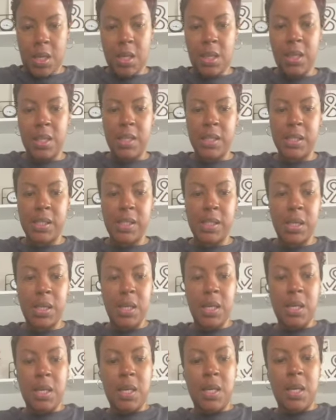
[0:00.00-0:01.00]
this
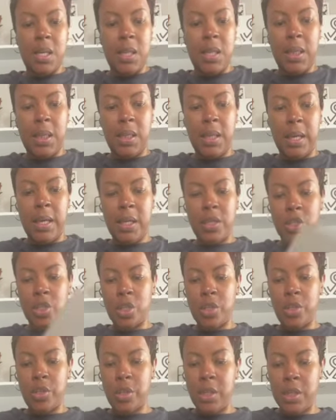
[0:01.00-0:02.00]

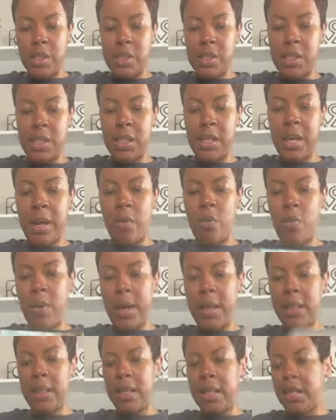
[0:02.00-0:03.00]
lantern, this
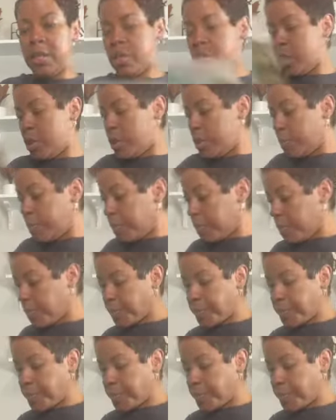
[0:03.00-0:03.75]
DIY lantern.